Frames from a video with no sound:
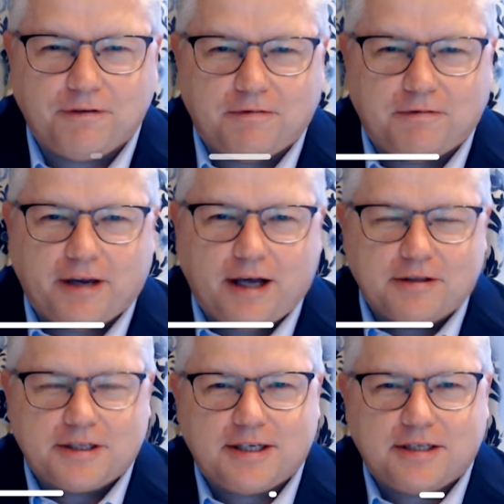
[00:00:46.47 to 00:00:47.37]
of health
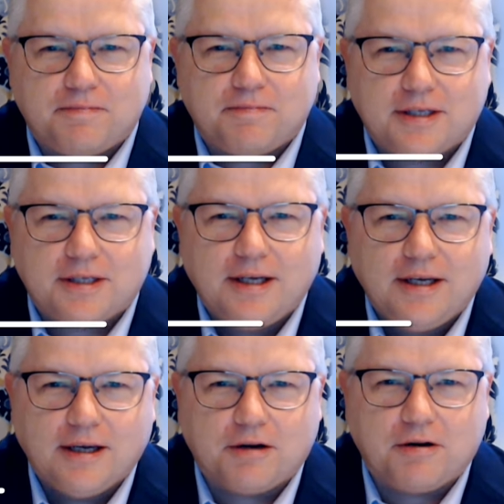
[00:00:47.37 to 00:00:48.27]
systems
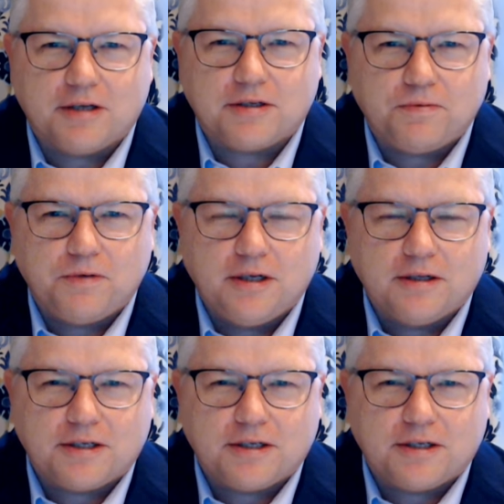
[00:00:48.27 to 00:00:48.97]
across the world.